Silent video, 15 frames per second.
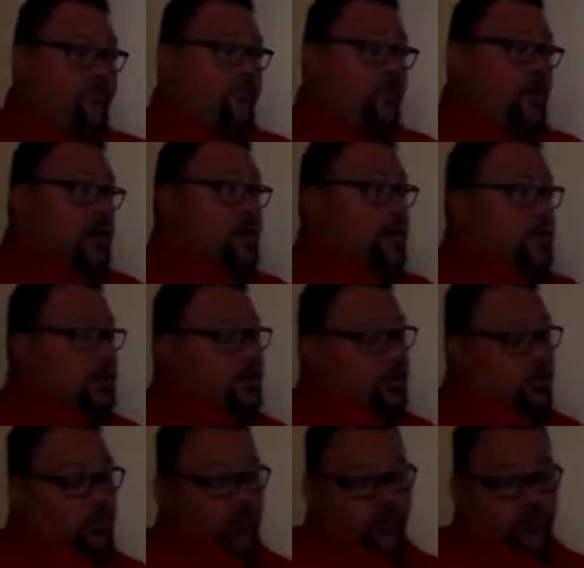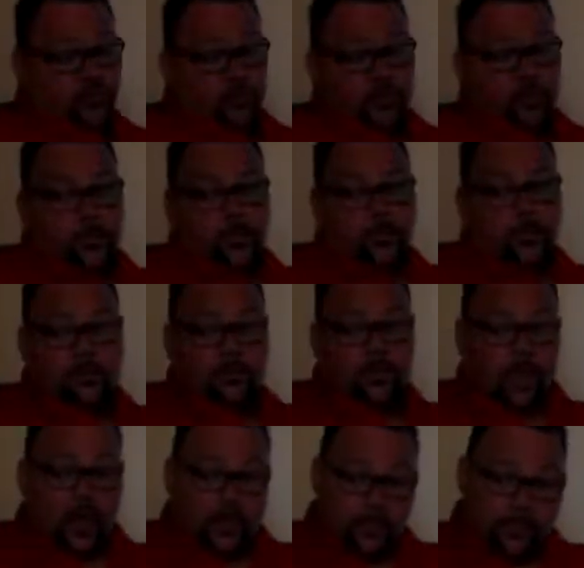Phrenic nerve.
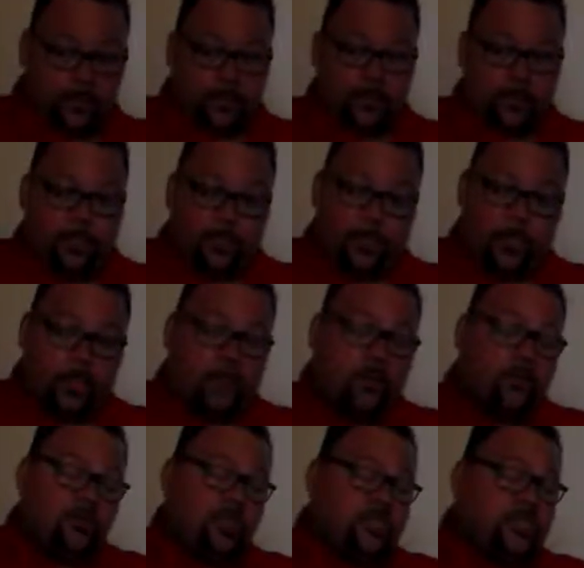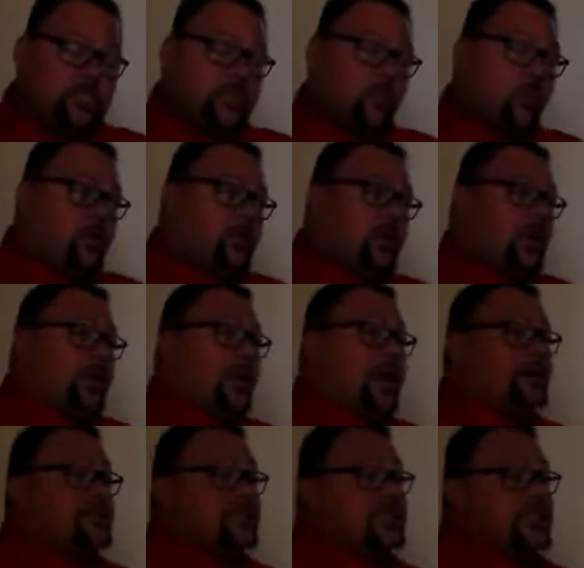Okay? This is the one that
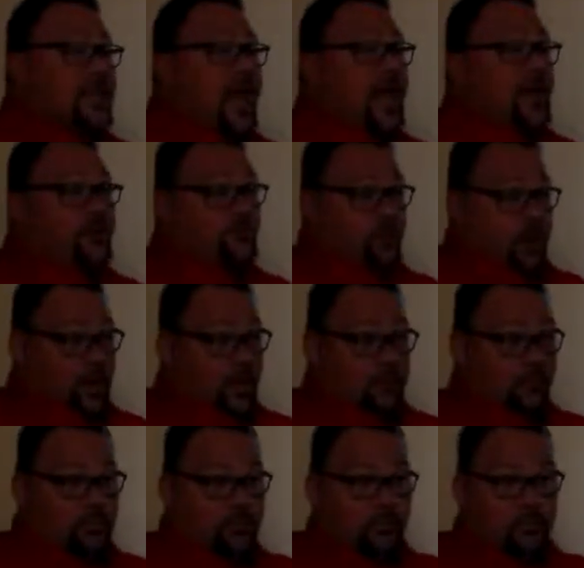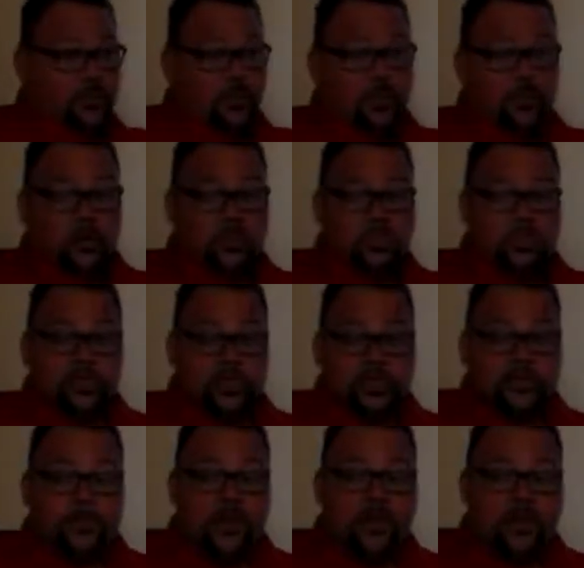allows the diaphragm to
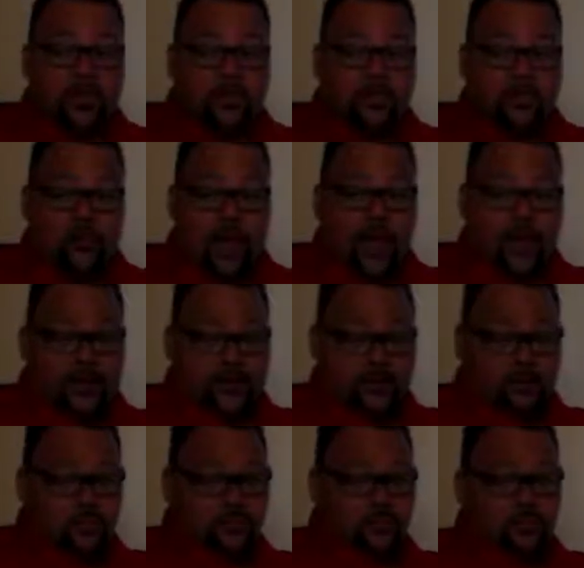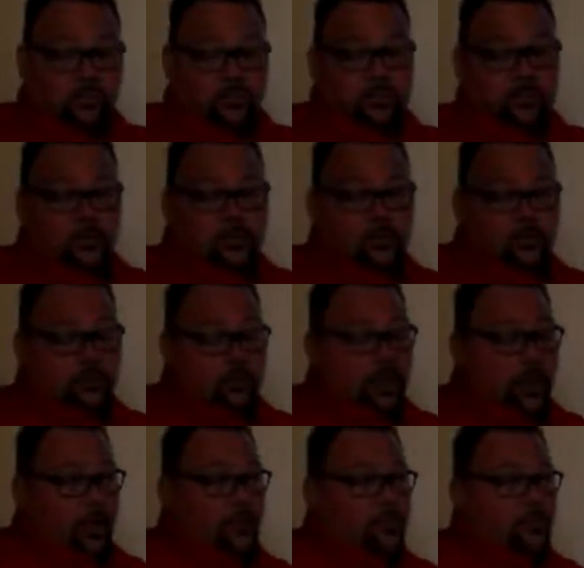expand and contract.
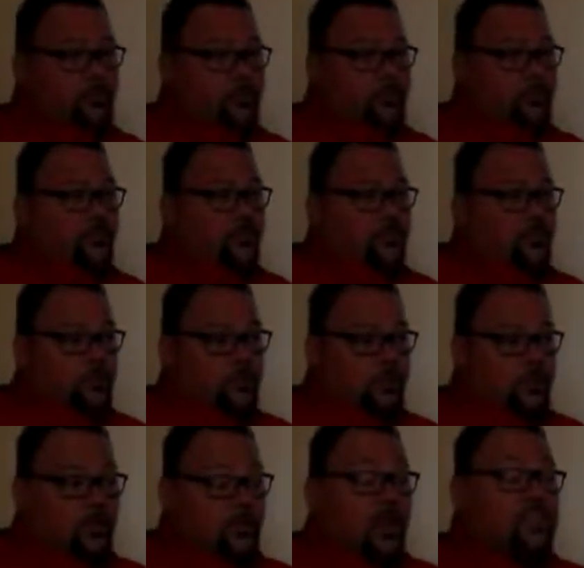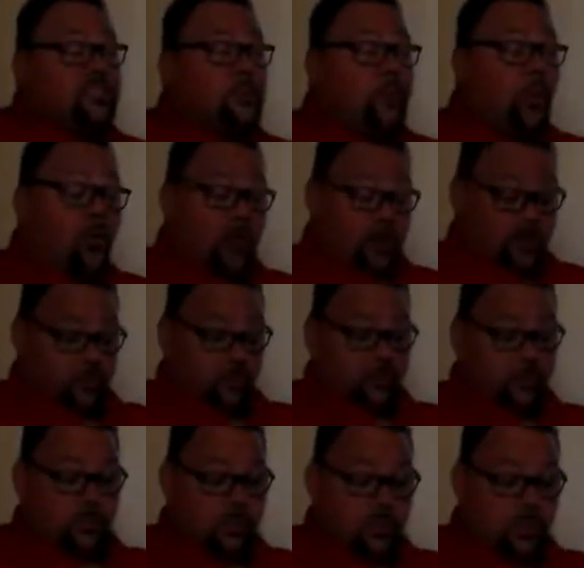Okay? That's important.
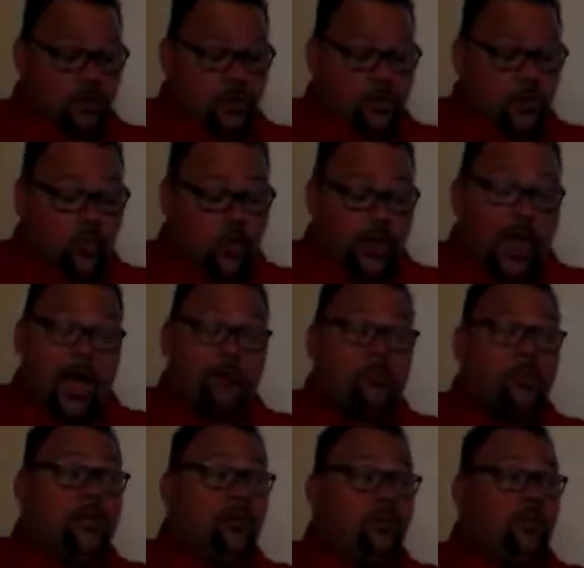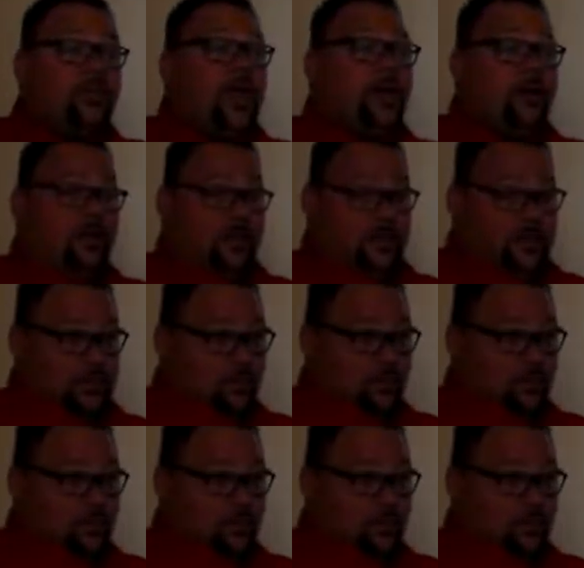We're not breathing without it.